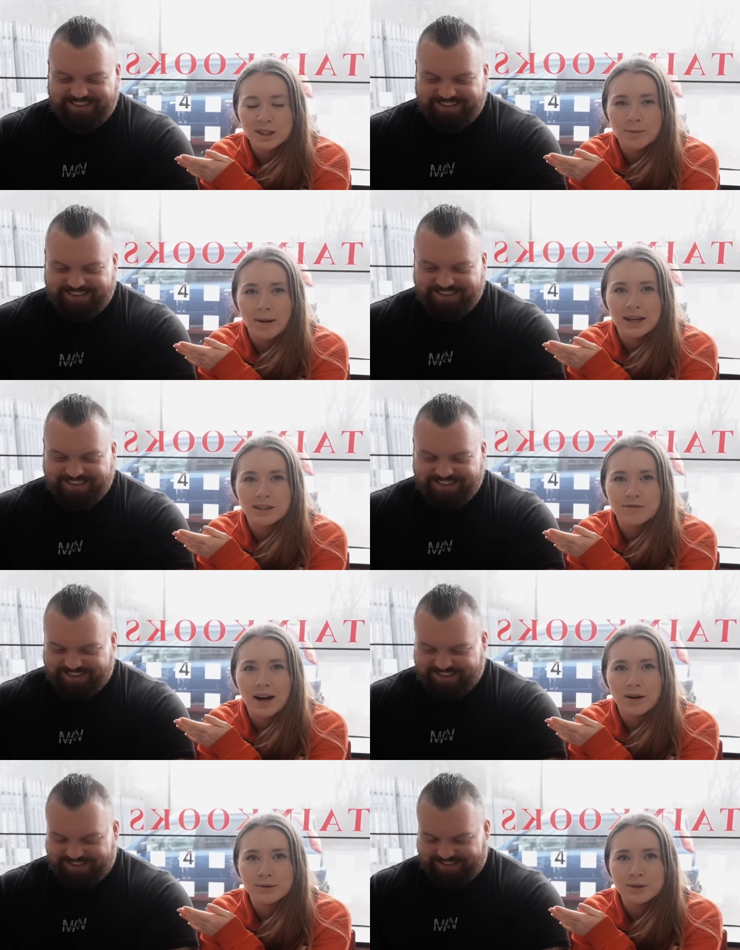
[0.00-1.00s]
Speaker 1: the plates
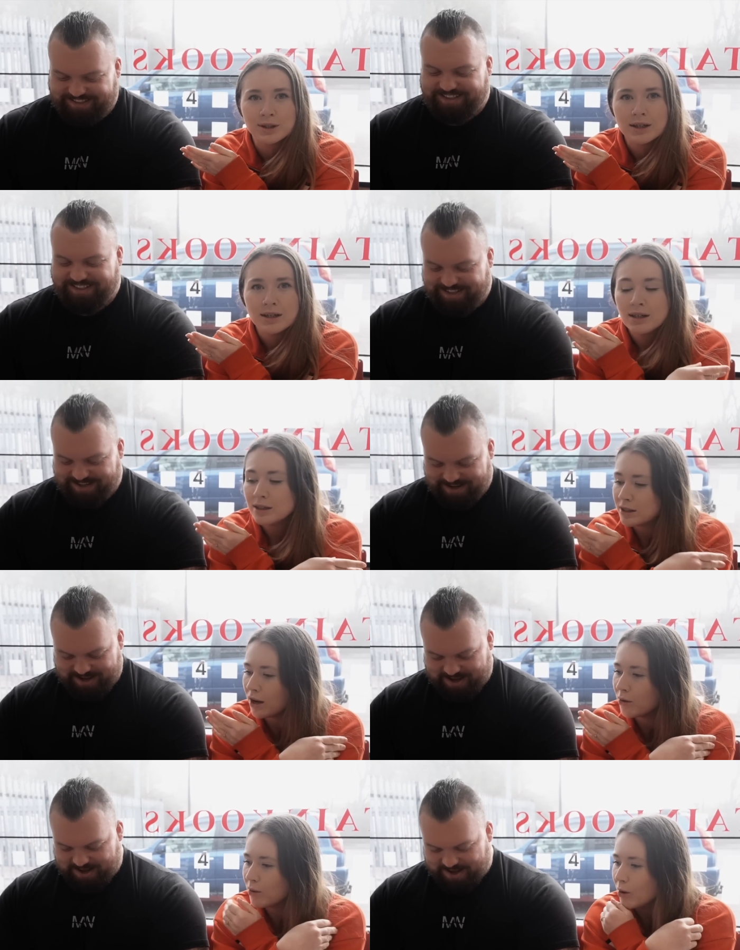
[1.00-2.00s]
around.
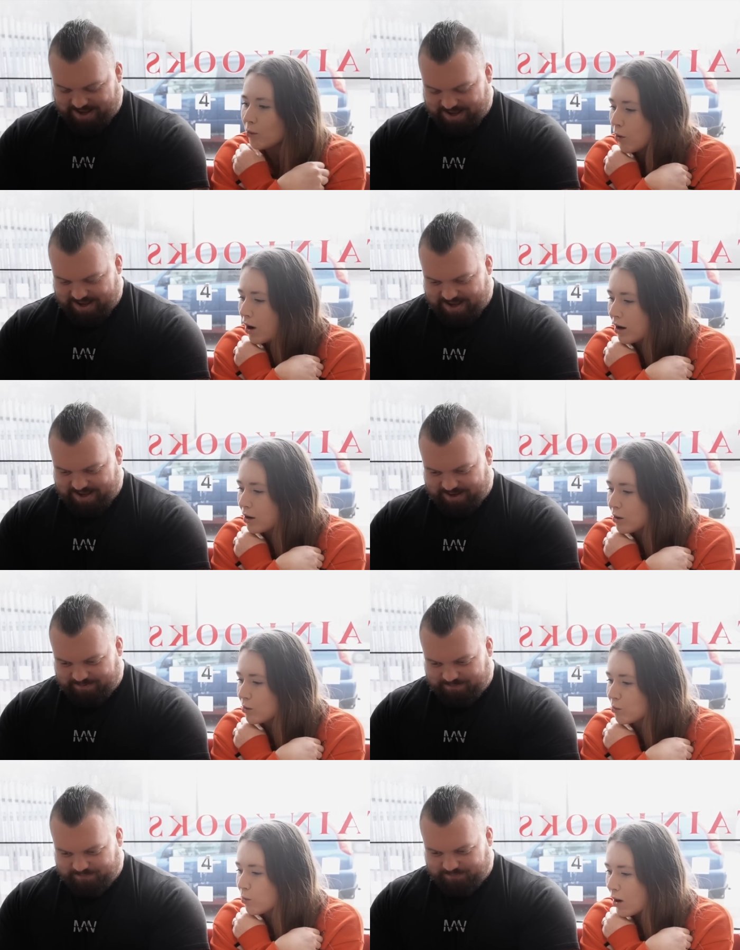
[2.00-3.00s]
So what
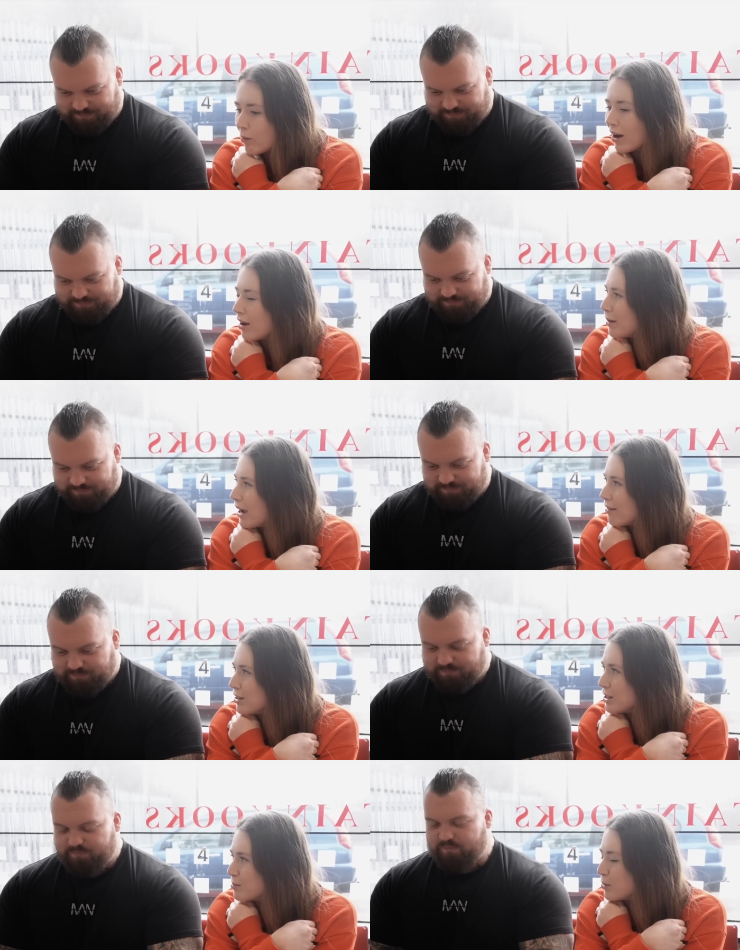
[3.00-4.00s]
what will I be
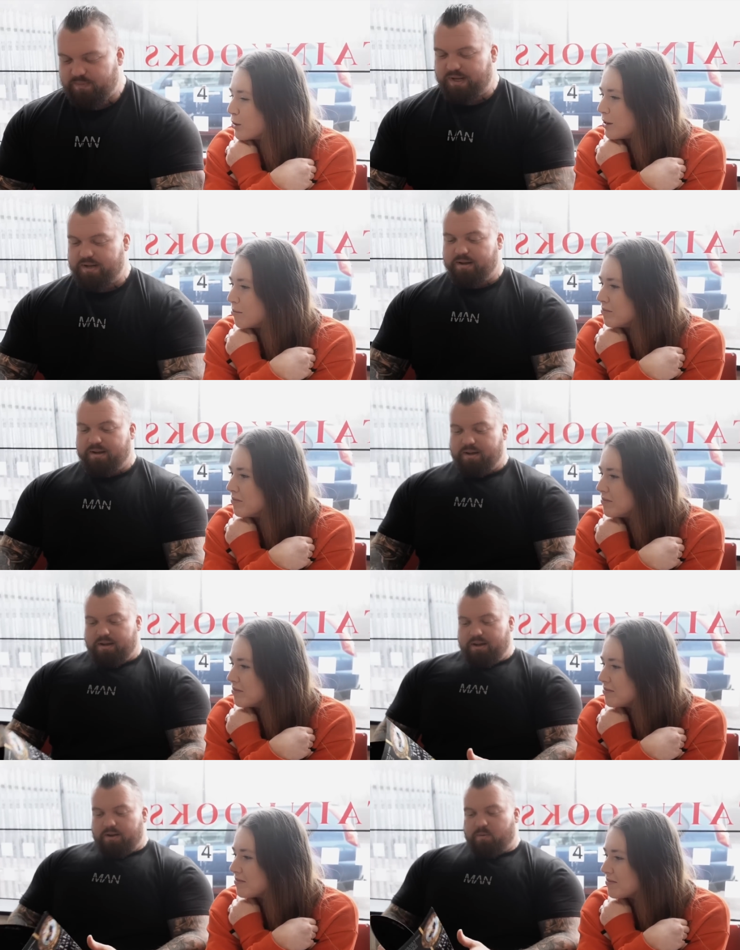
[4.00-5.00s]
having?
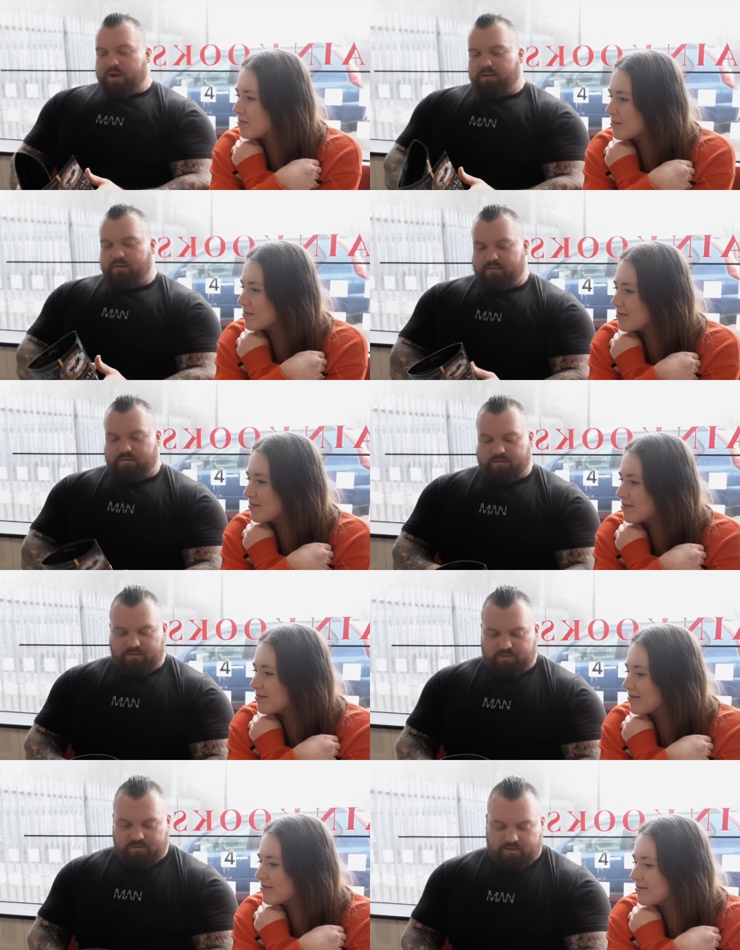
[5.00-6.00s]
Speaker 2: Well,
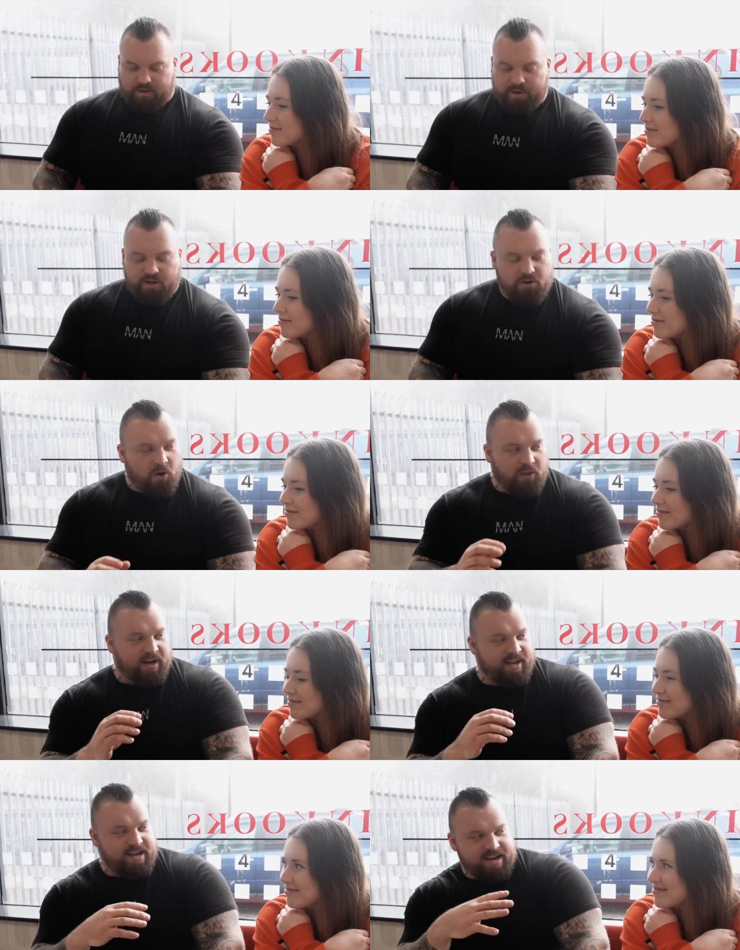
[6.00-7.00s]
I mean, not
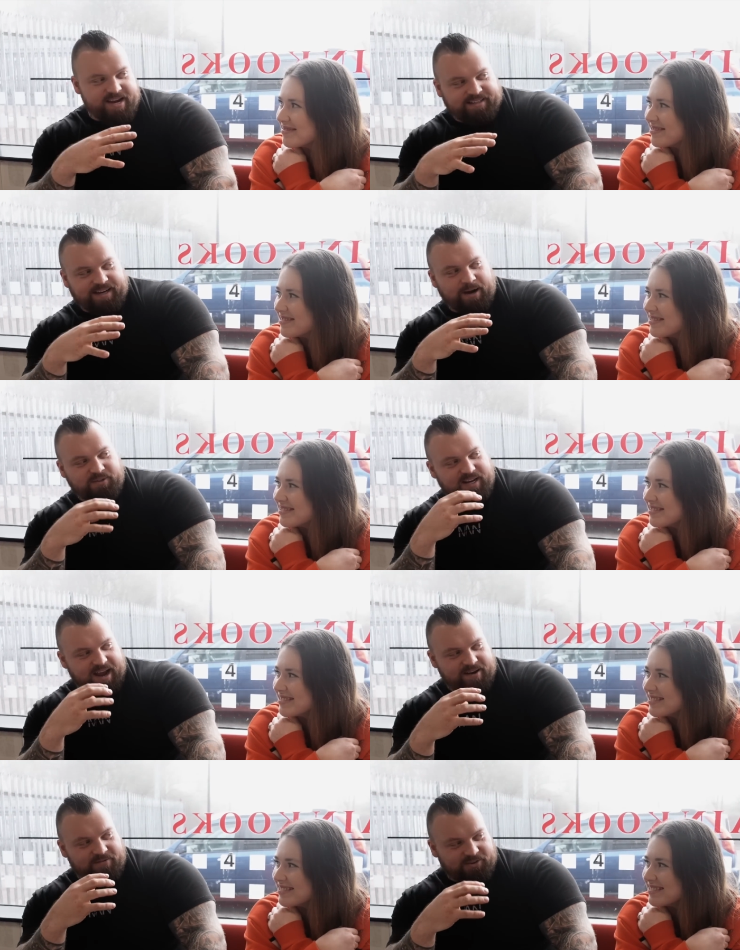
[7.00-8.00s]
that I eat out
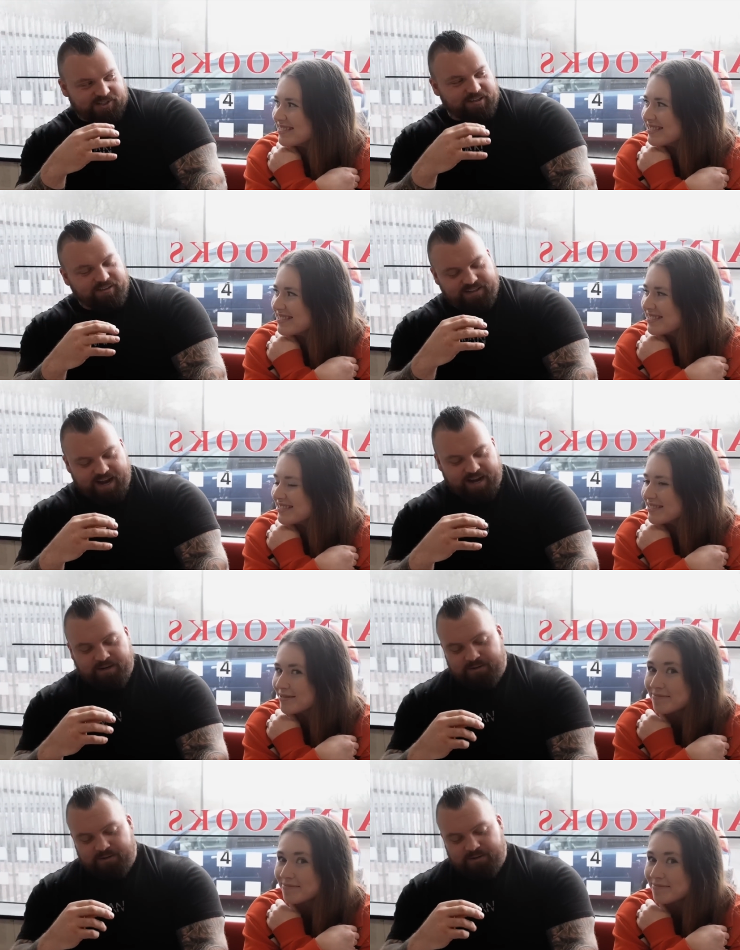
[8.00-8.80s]
every single day.